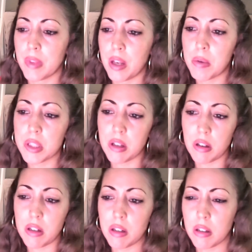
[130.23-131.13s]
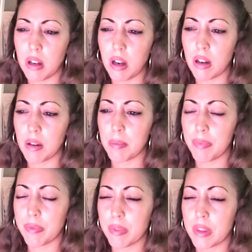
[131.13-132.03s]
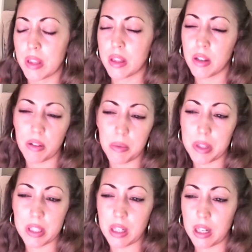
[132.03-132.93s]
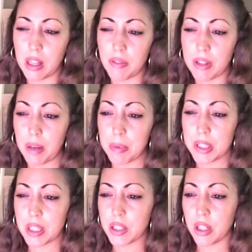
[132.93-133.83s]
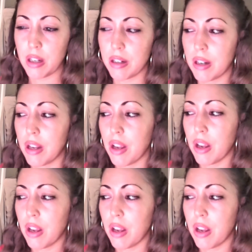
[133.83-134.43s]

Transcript: It was good. The only reason I left that position